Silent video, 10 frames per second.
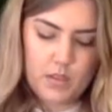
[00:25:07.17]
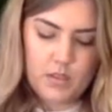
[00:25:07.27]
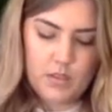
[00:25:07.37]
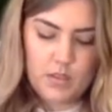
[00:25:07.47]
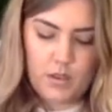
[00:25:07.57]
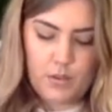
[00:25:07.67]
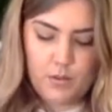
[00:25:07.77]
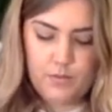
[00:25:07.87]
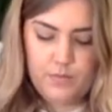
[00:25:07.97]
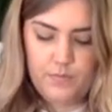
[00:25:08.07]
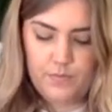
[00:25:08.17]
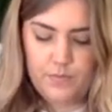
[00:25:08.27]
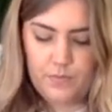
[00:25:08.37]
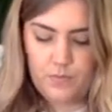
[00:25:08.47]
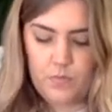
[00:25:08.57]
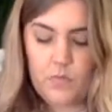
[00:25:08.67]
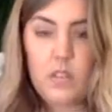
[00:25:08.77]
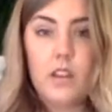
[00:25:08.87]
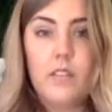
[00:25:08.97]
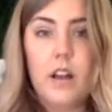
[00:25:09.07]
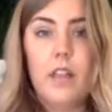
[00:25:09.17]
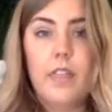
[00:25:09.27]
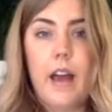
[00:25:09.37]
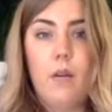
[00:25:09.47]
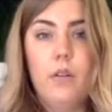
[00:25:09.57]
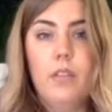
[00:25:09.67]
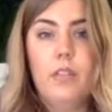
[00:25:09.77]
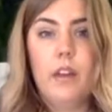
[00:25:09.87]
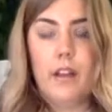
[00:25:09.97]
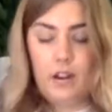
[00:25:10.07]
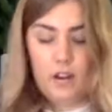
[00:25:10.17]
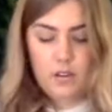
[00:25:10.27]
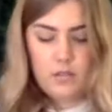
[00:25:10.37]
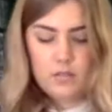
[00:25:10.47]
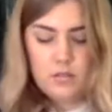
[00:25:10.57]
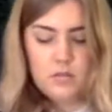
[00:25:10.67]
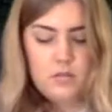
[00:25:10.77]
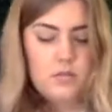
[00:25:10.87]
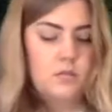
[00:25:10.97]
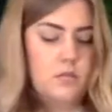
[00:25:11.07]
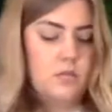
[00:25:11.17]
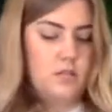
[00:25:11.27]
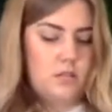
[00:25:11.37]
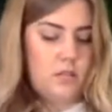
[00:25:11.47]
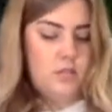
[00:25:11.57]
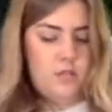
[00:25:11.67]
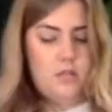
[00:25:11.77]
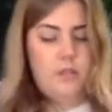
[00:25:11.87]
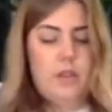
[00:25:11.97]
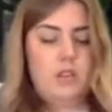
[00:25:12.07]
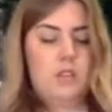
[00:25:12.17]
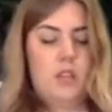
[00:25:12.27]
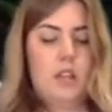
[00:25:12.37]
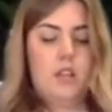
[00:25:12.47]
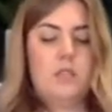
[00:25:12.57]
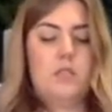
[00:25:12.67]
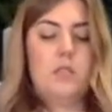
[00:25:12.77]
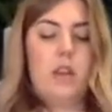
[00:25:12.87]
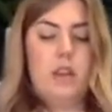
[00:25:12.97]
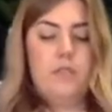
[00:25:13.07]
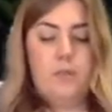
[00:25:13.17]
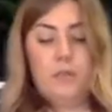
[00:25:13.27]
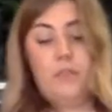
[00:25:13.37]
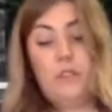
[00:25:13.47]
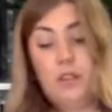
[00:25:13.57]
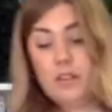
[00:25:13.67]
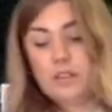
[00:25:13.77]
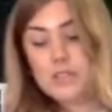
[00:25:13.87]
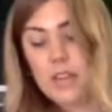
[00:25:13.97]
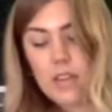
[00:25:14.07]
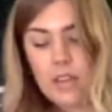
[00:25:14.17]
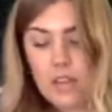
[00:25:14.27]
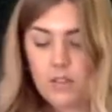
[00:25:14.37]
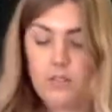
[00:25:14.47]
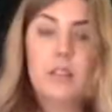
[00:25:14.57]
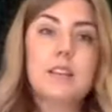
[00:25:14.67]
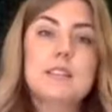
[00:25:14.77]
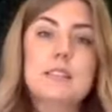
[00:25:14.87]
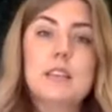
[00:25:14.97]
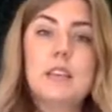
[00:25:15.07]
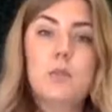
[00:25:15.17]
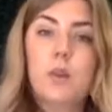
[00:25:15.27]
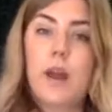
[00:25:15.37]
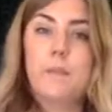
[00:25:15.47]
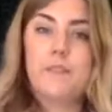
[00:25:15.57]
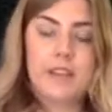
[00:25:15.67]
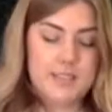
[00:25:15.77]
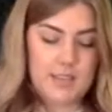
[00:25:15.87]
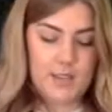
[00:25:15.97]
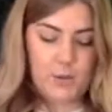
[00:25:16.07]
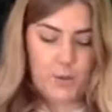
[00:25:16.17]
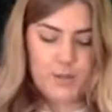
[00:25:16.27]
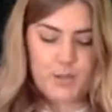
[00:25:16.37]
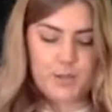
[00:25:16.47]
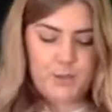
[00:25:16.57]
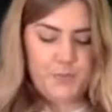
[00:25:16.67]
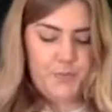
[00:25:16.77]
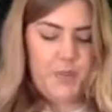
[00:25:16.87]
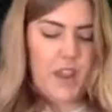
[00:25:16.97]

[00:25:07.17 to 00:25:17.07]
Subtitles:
So I've got that one there. Make sure that looks okay from the front because I can't really see when I'm facing it towards you.